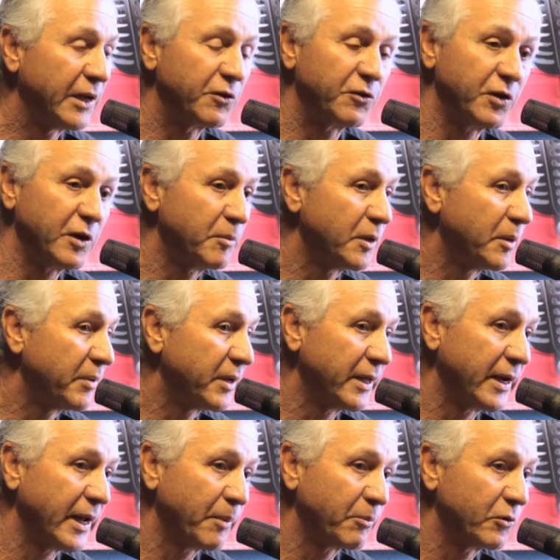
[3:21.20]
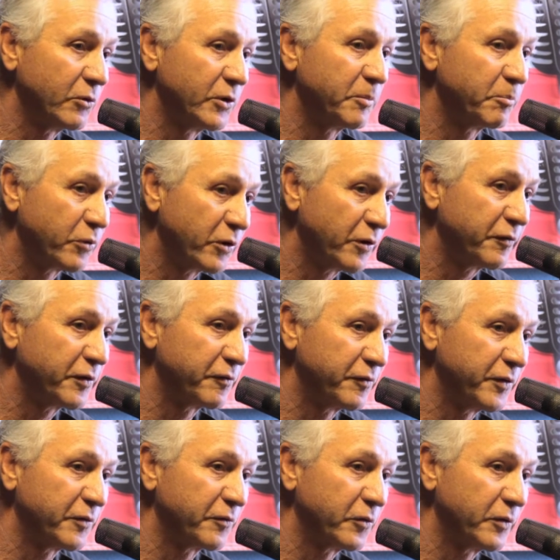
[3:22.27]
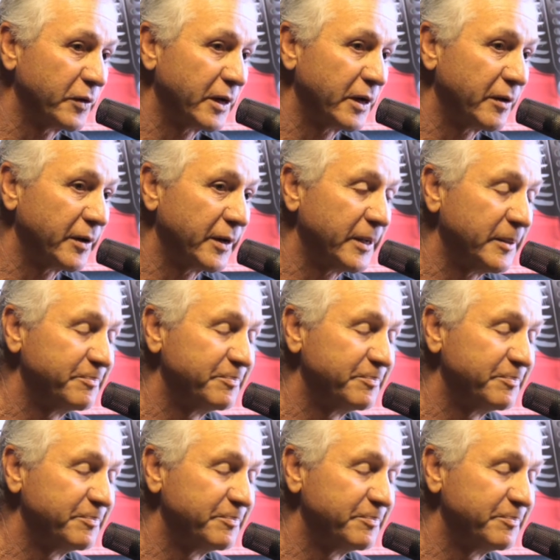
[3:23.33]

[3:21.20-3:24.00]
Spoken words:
It seemed to be an absolutely perfect fit for the area.